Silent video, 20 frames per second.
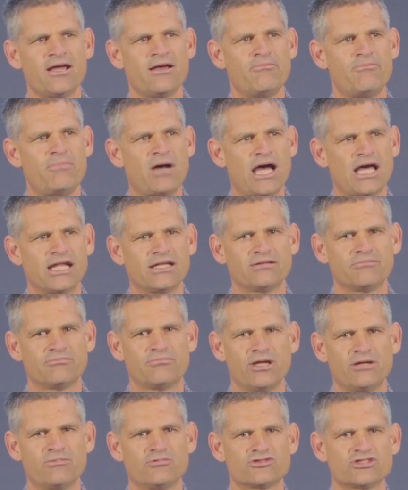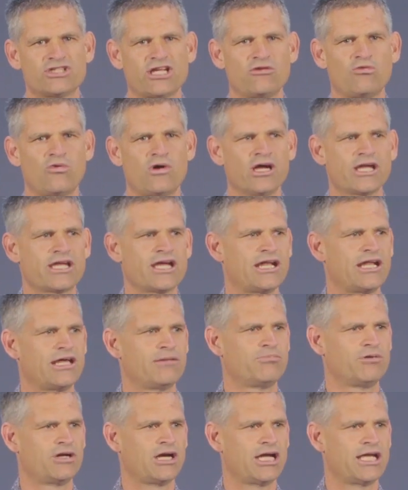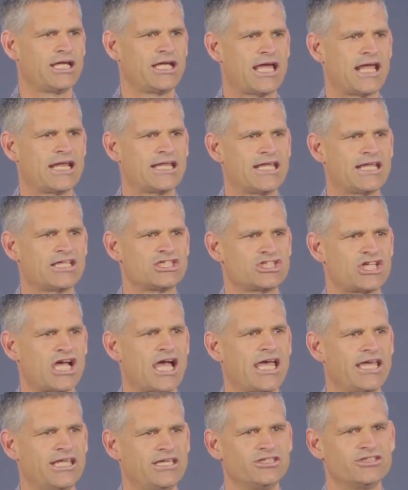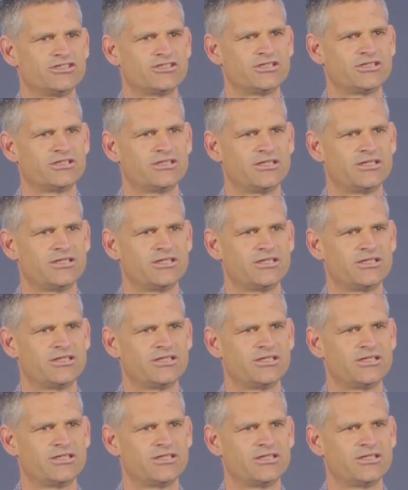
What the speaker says: But people say, why can't I pray and get changed?